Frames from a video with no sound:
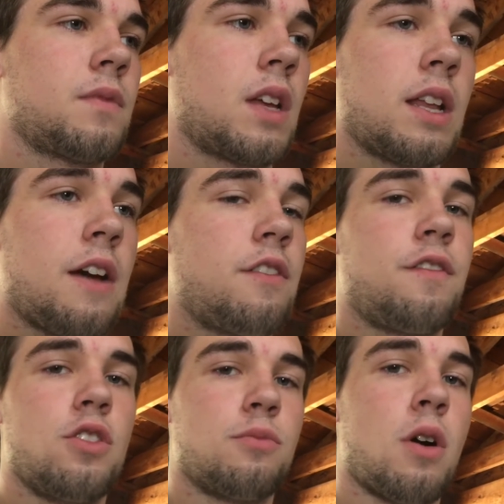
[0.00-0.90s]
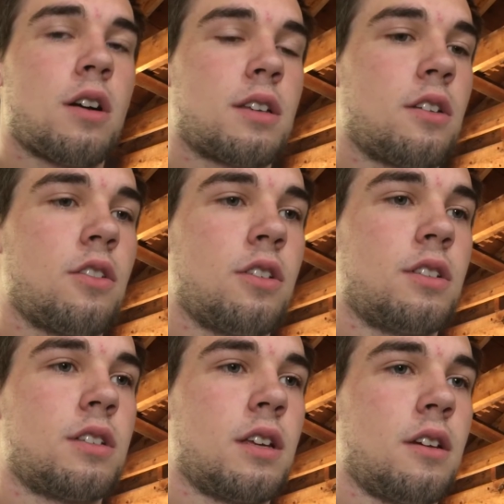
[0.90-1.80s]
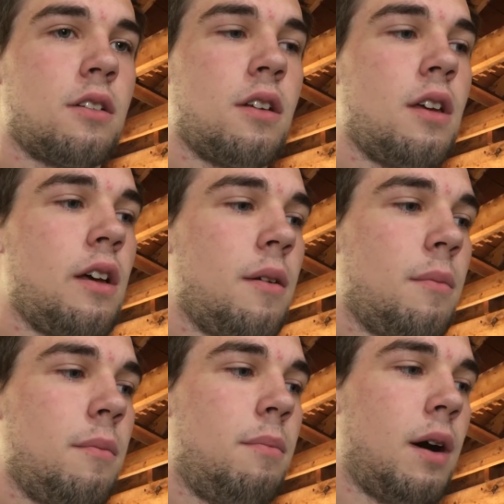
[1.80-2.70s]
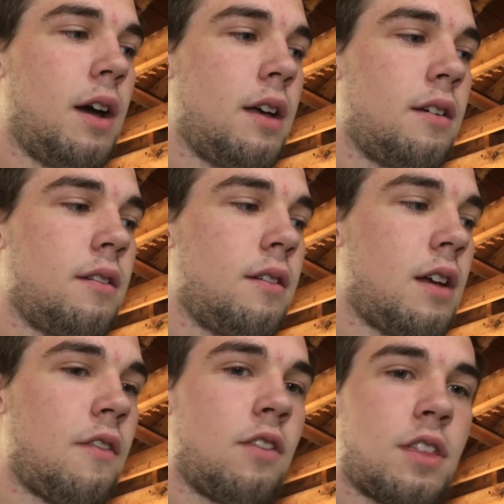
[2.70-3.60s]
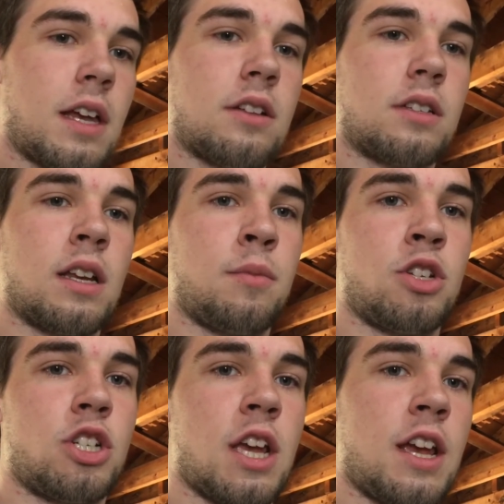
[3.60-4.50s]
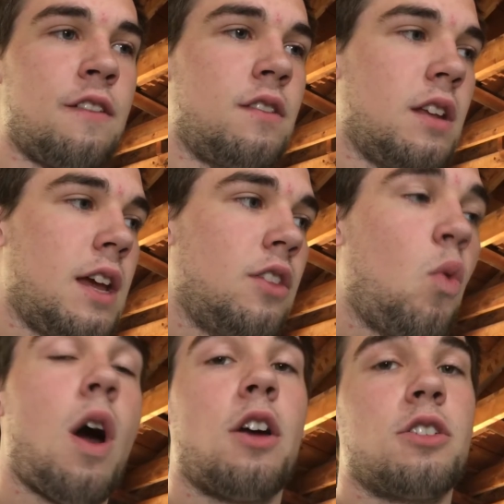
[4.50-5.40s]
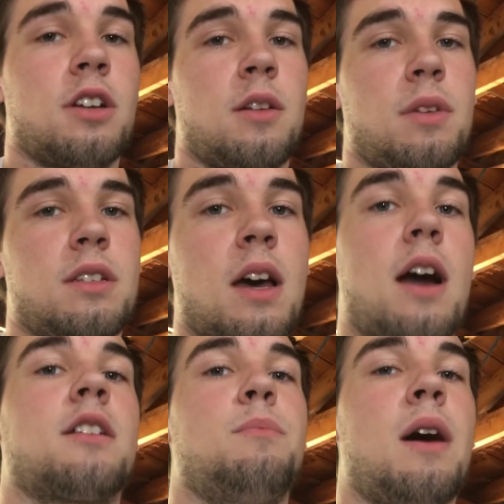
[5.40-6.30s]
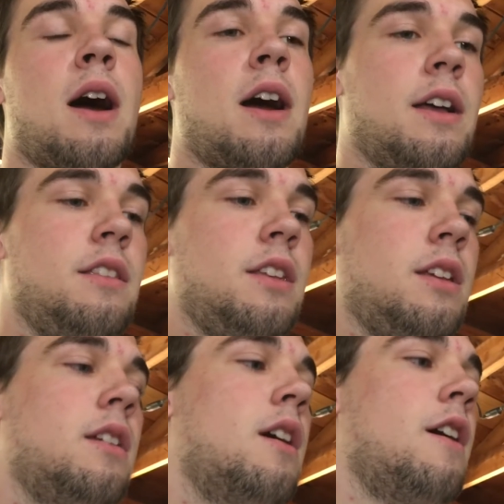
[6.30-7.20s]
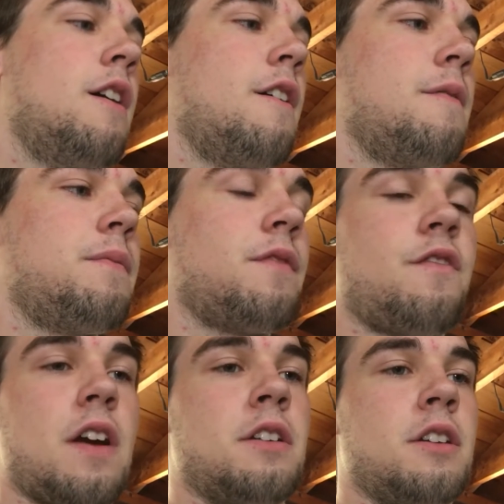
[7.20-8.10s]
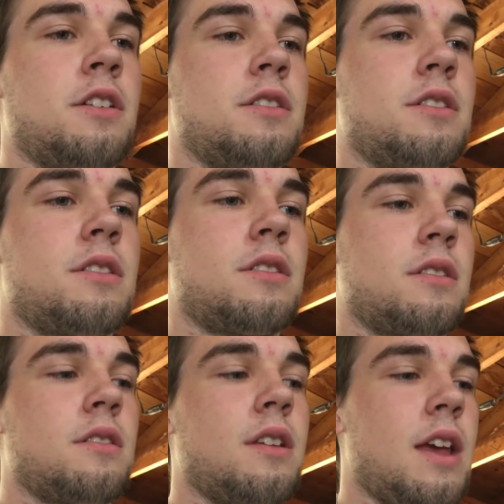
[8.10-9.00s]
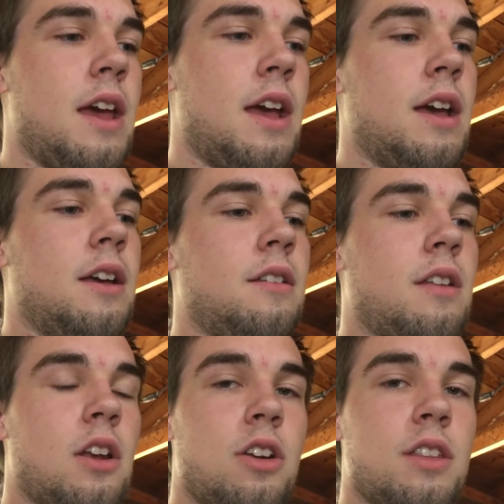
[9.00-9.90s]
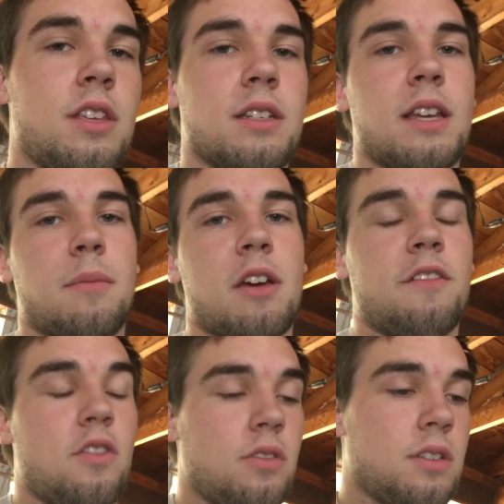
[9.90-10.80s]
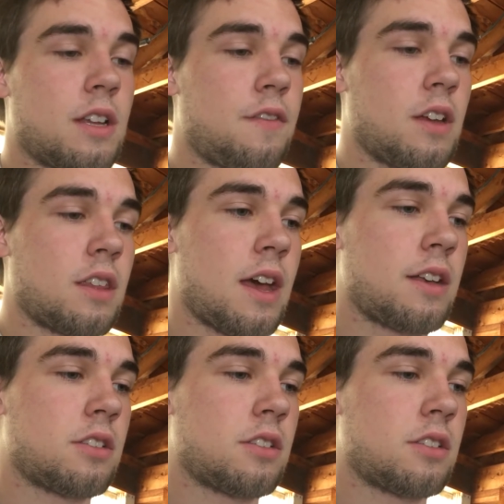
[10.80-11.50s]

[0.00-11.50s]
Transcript: Going to have the fuse box under the hood still, but everything else is going to be shaved, and the wires are going to be tucked behind the fenders and underneath the intake manifold and stuff like that.